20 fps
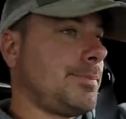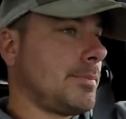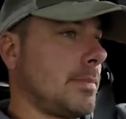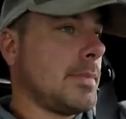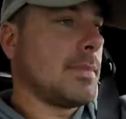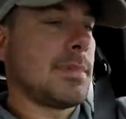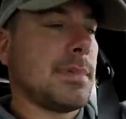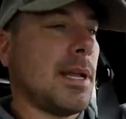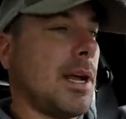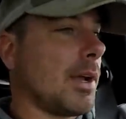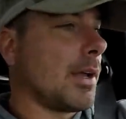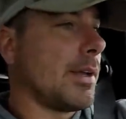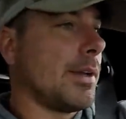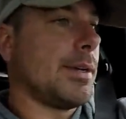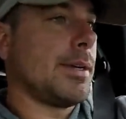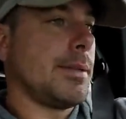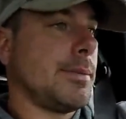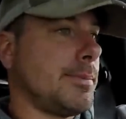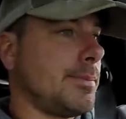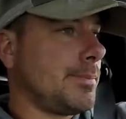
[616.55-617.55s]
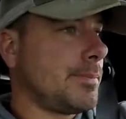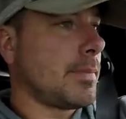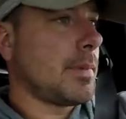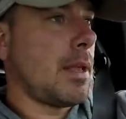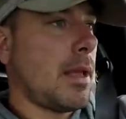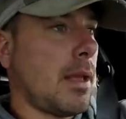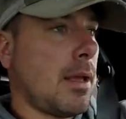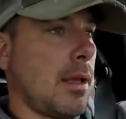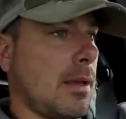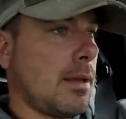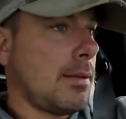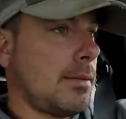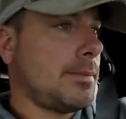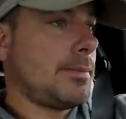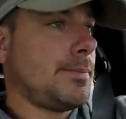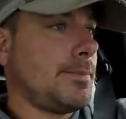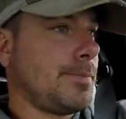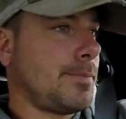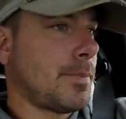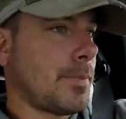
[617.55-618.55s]
It's not good.
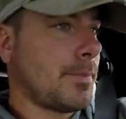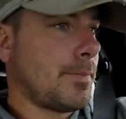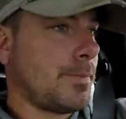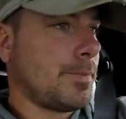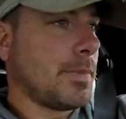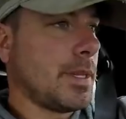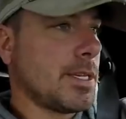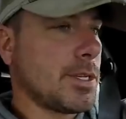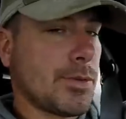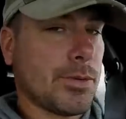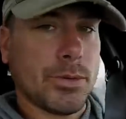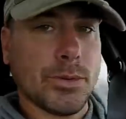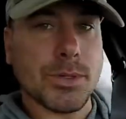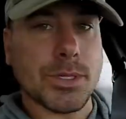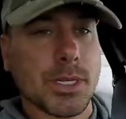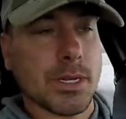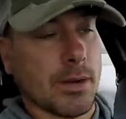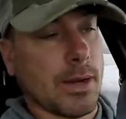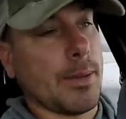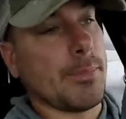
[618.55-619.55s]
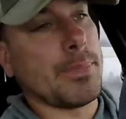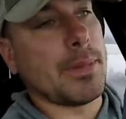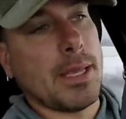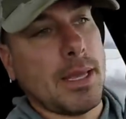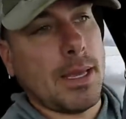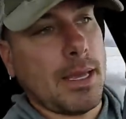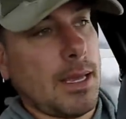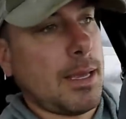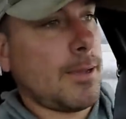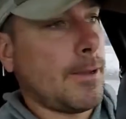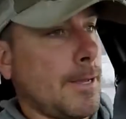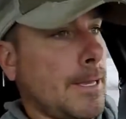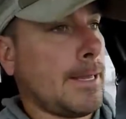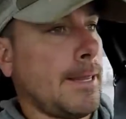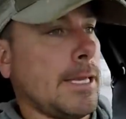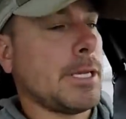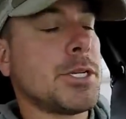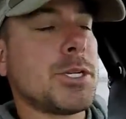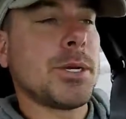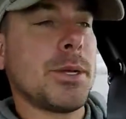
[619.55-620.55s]
These roosts are empty.
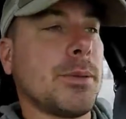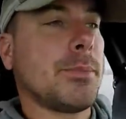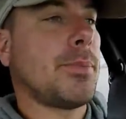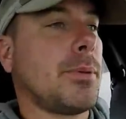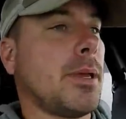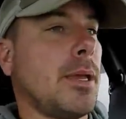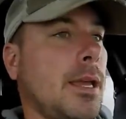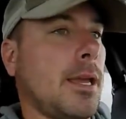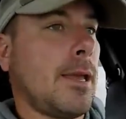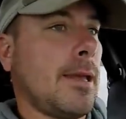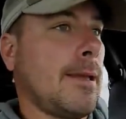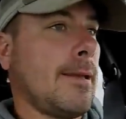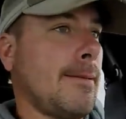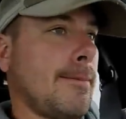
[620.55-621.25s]
They shouldn't be.